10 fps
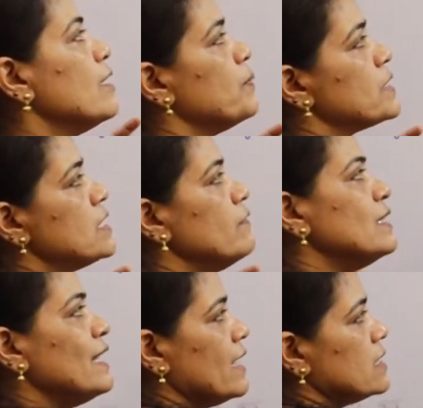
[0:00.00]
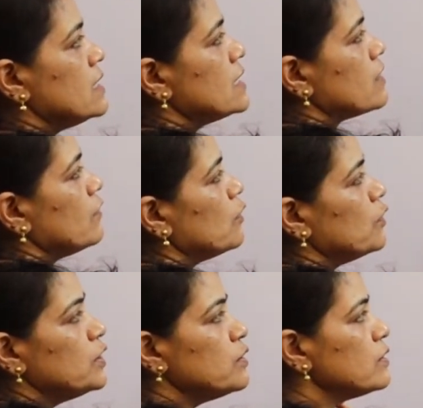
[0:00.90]
represent with h itself. No
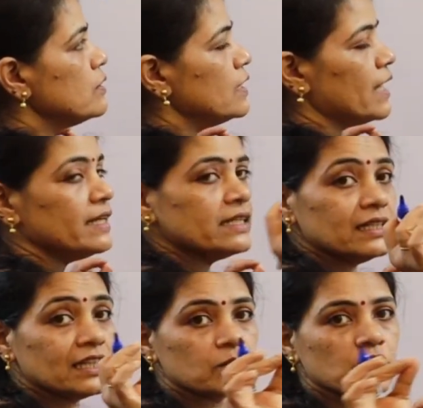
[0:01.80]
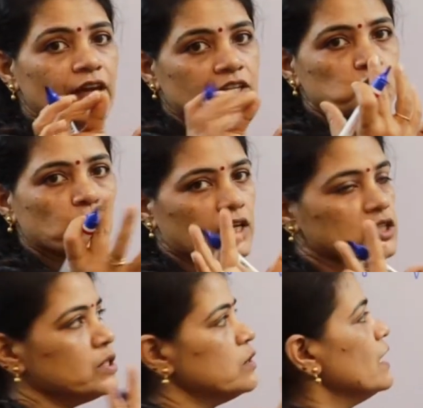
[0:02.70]
need to write in terms of h1,
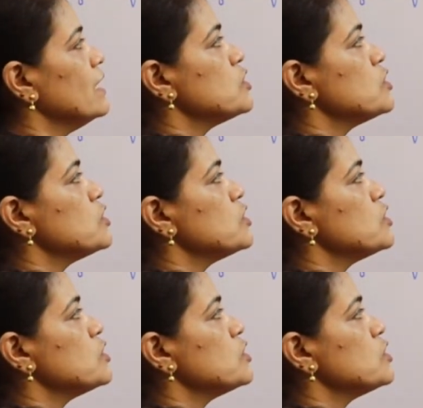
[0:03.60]
h2, that